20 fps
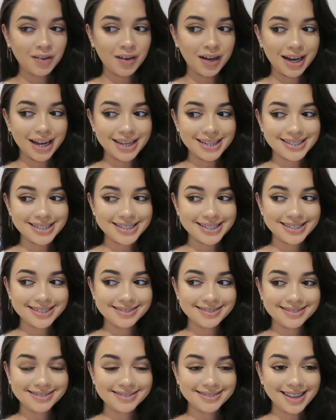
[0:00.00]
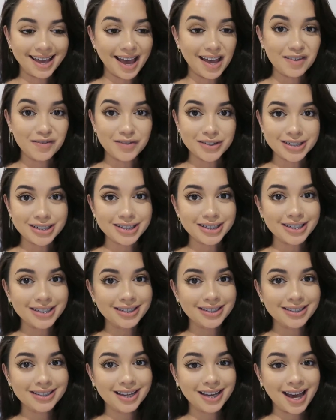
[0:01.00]
You guys, I
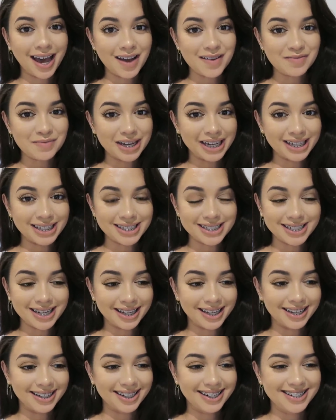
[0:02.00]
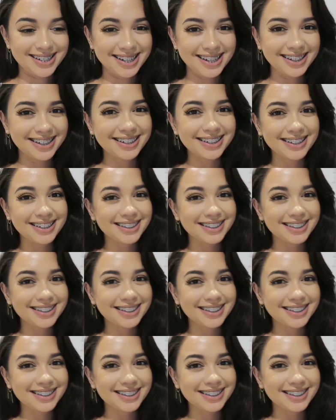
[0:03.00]
officially have my internet connected.